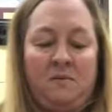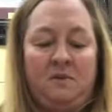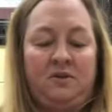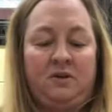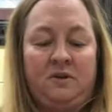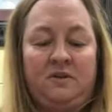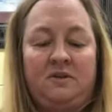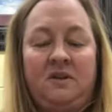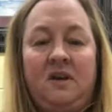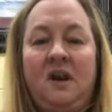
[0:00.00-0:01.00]
But you can
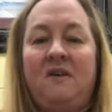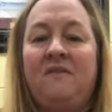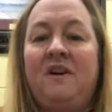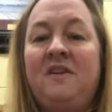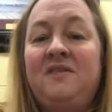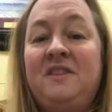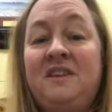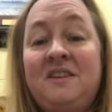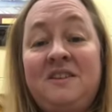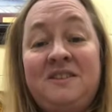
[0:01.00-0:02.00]
see I've got
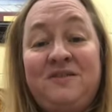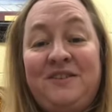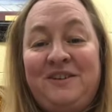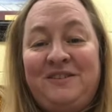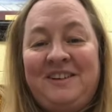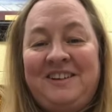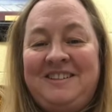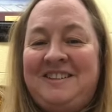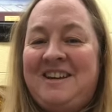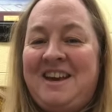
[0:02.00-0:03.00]
this filled
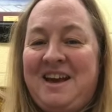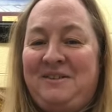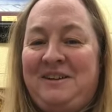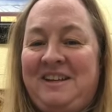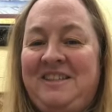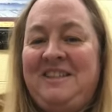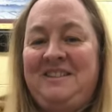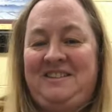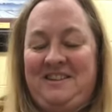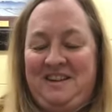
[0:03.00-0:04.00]
in. See how neat
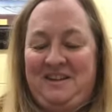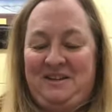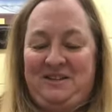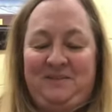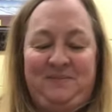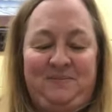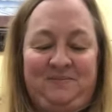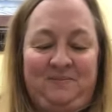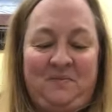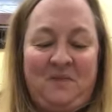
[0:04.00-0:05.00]
this is?
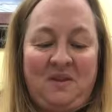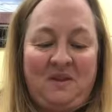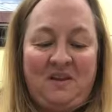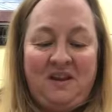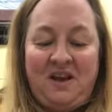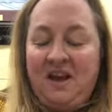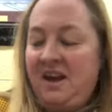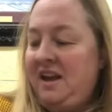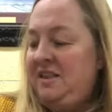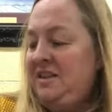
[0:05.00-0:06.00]

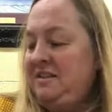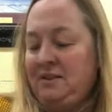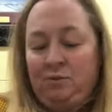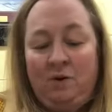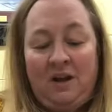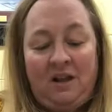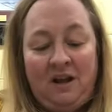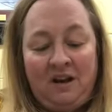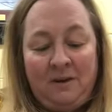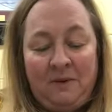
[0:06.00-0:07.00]
And this is what I
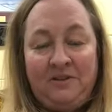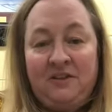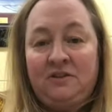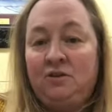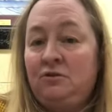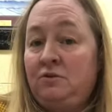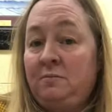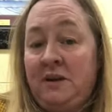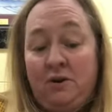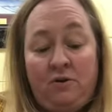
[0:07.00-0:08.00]
like about this. You
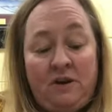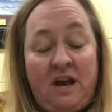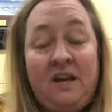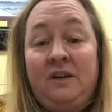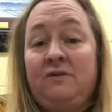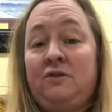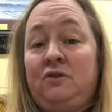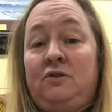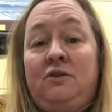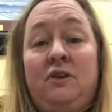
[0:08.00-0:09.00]
just be creative.
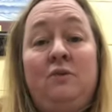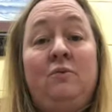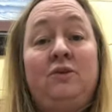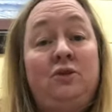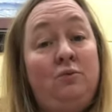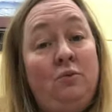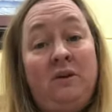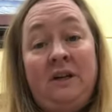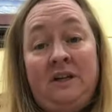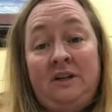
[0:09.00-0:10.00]
Just do what you
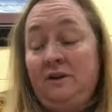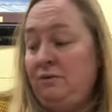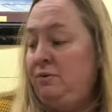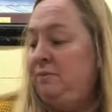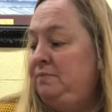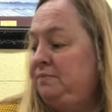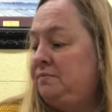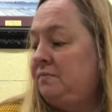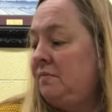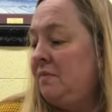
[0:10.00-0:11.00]
want to do.
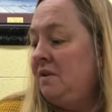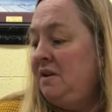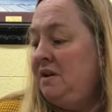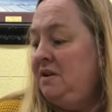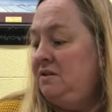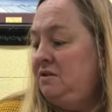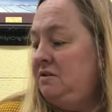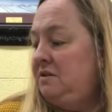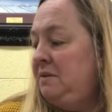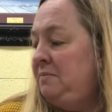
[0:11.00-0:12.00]

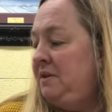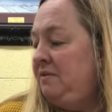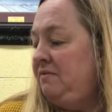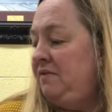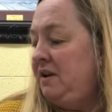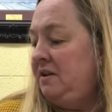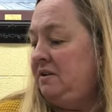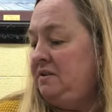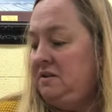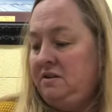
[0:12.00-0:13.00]
Just something
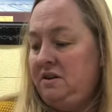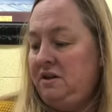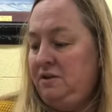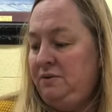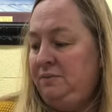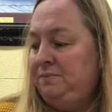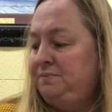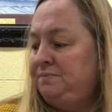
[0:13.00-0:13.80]
fun to do.